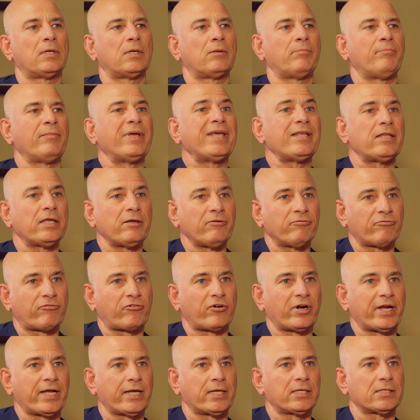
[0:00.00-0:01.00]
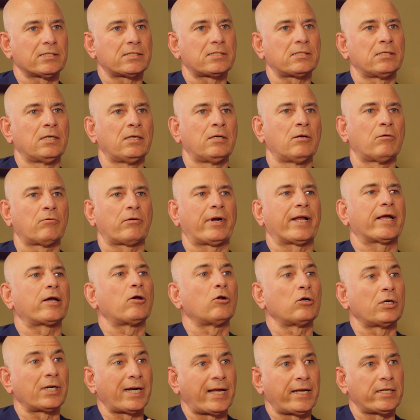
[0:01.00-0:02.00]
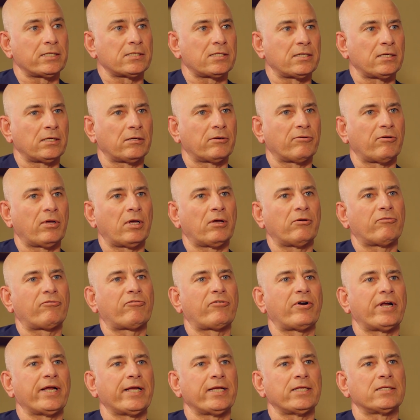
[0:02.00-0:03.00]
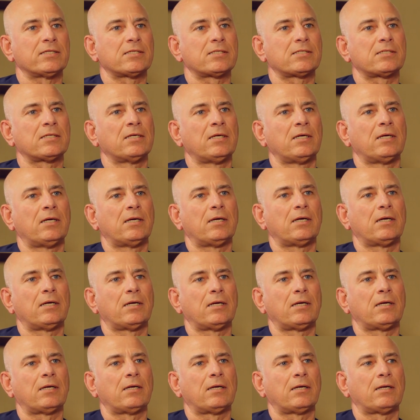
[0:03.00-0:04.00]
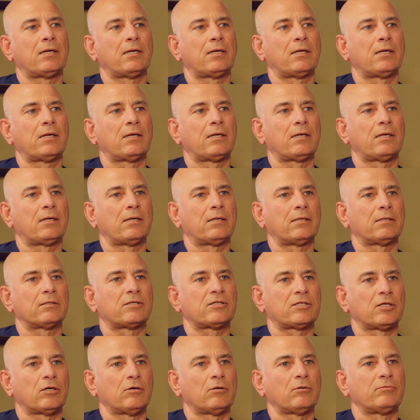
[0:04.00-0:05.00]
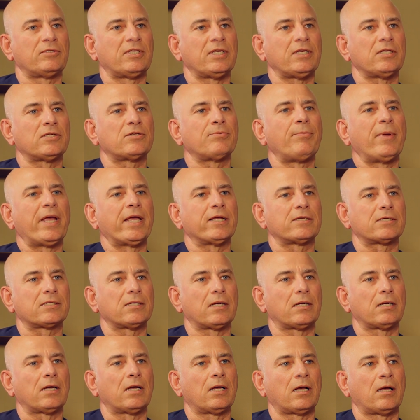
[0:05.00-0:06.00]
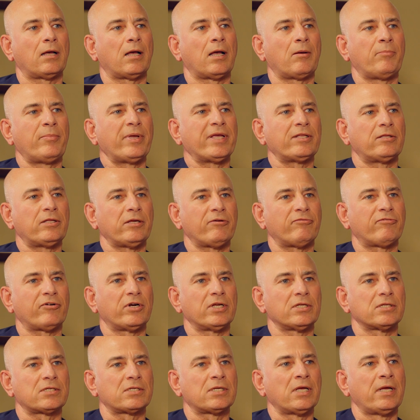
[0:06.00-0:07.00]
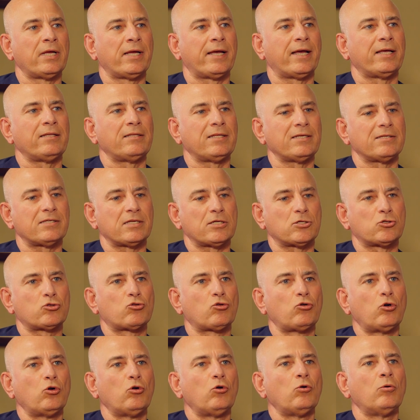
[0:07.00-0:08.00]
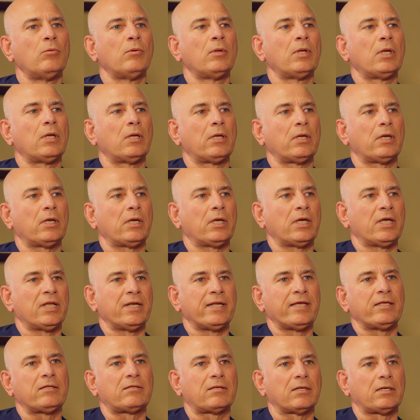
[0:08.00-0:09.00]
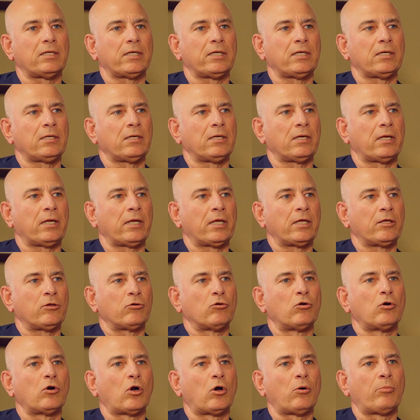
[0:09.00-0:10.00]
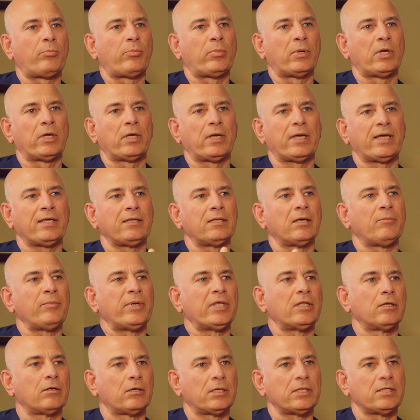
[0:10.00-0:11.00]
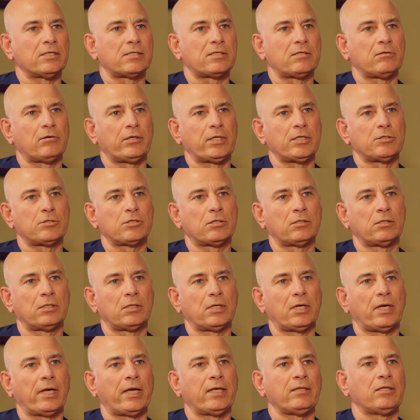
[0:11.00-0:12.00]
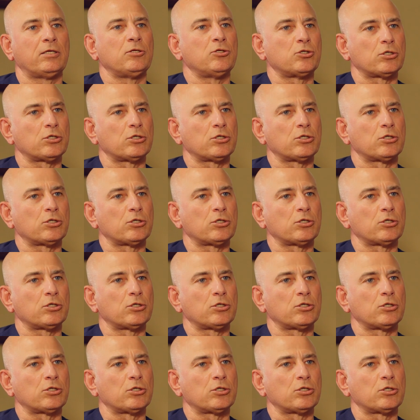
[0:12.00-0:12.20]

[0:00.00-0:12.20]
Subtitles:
meeting friends, recognizing friends. So this makes a big difference, and this is true in Italy, in Europe, in the Middle East region, and in